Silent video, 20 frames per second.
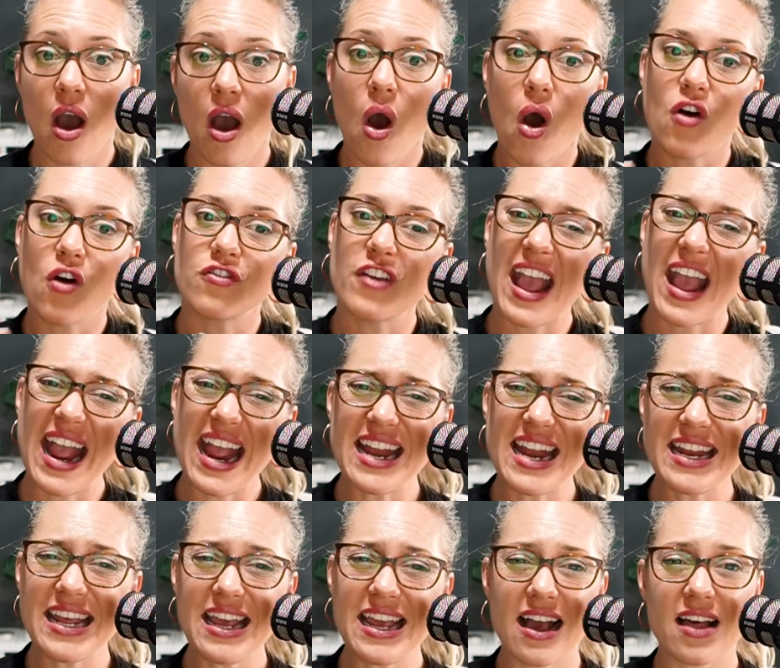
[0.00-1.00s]
of
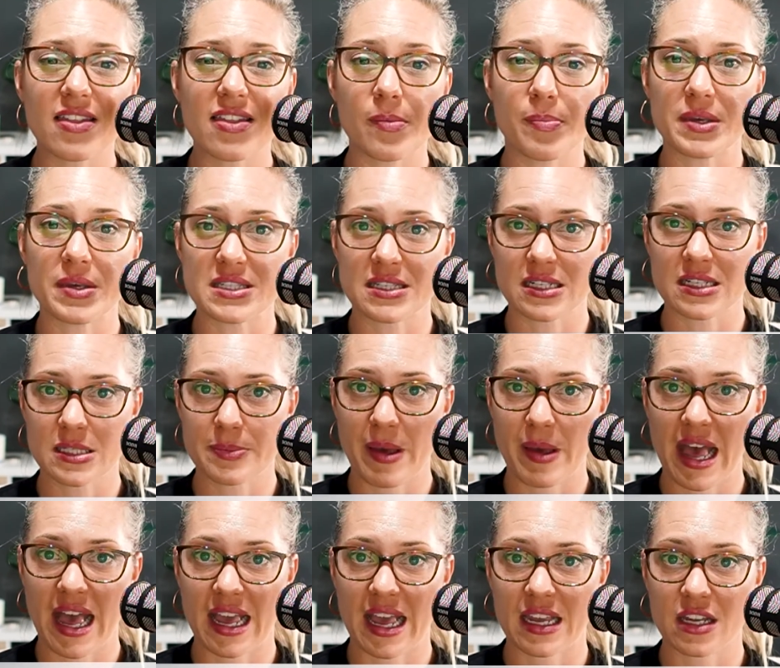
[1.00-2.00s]
any other business
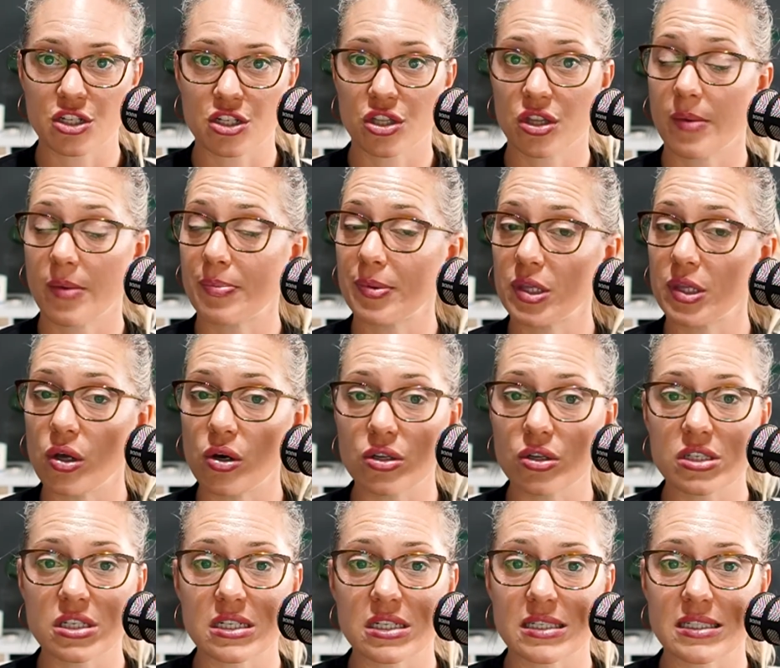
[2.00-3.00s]
page that belongs
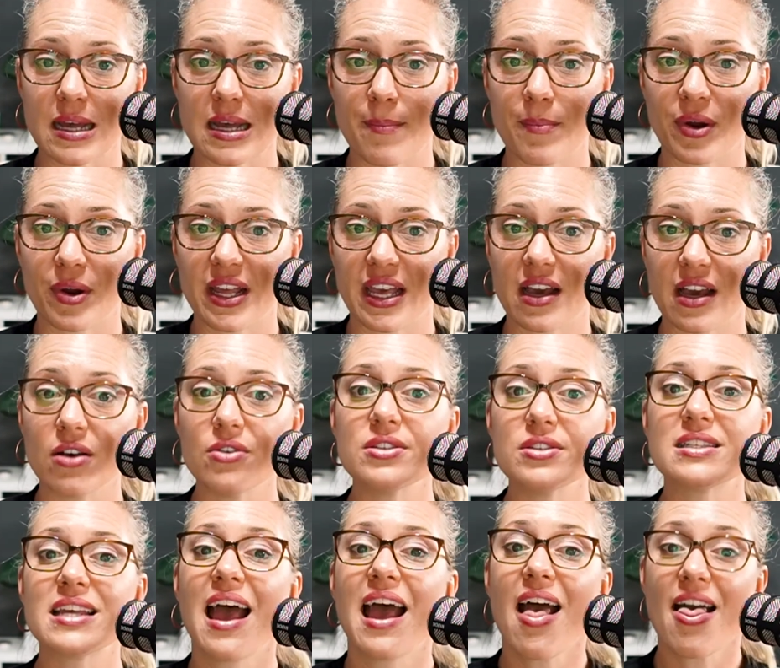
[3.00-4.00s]
to somebody else,